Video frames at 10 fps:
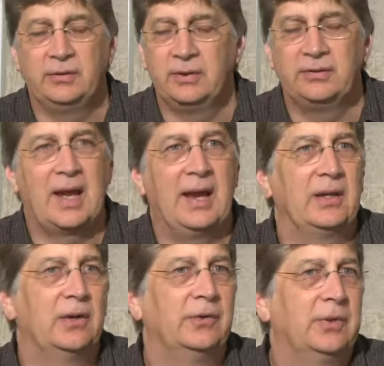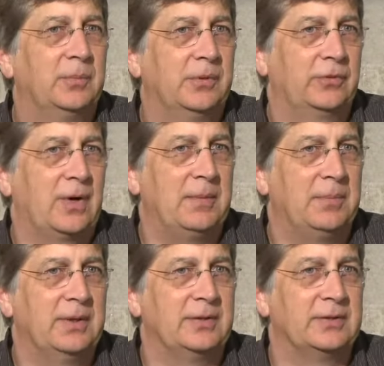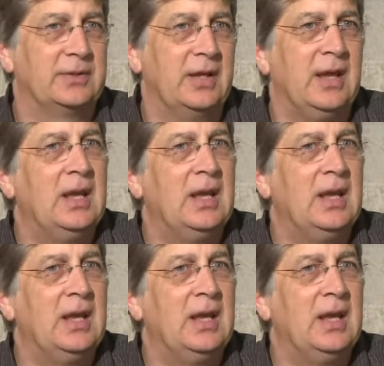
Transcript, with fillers: to diagnose and prescribe pills.